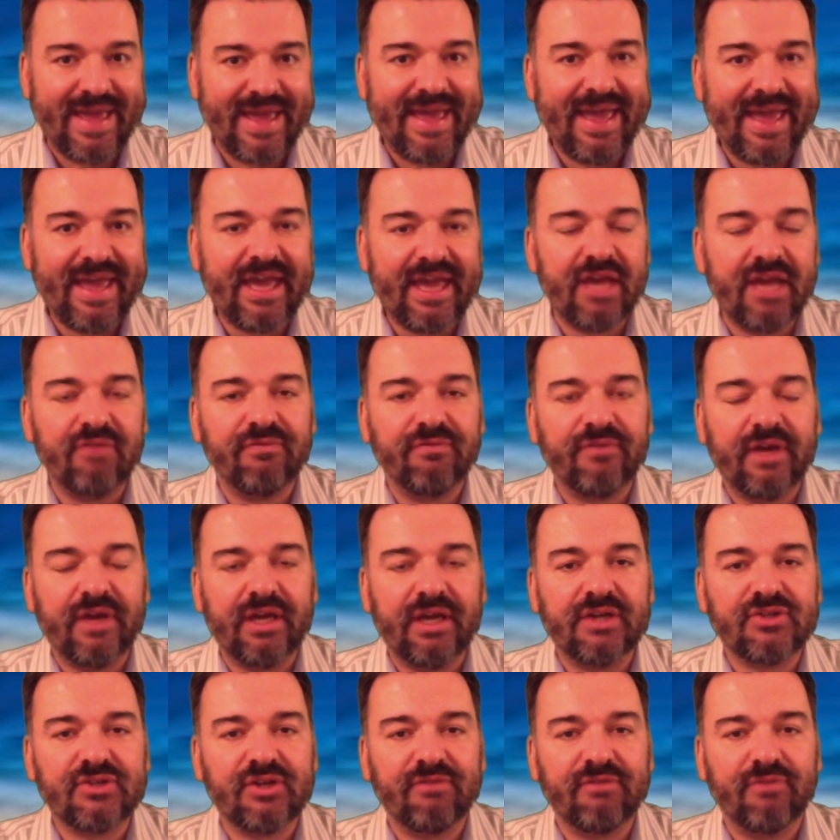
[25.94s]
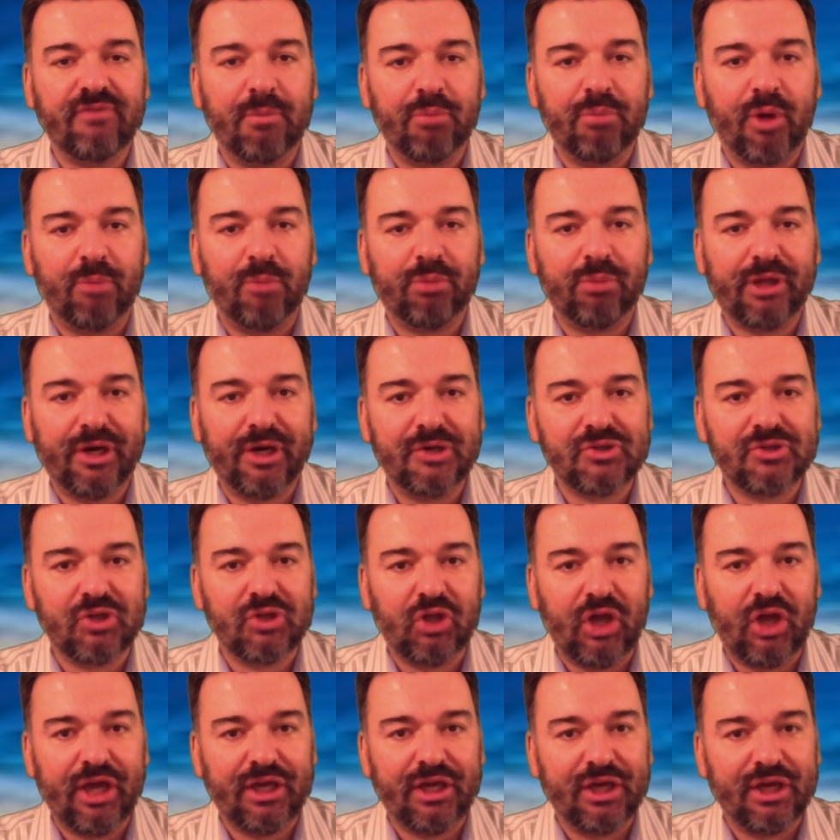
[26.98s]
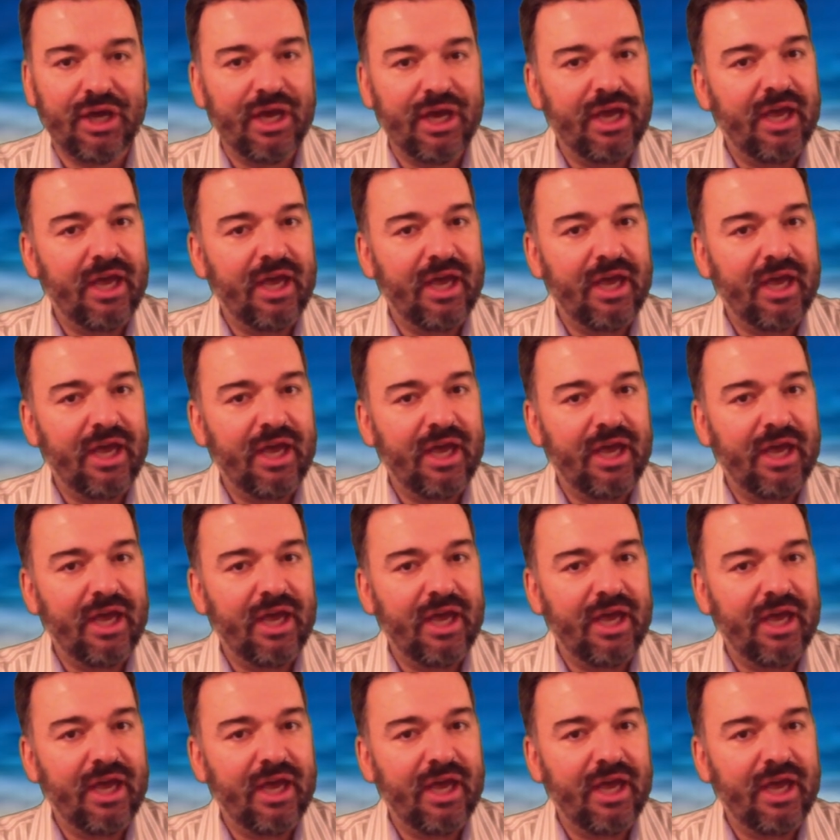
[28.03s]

and fantasy football players alike.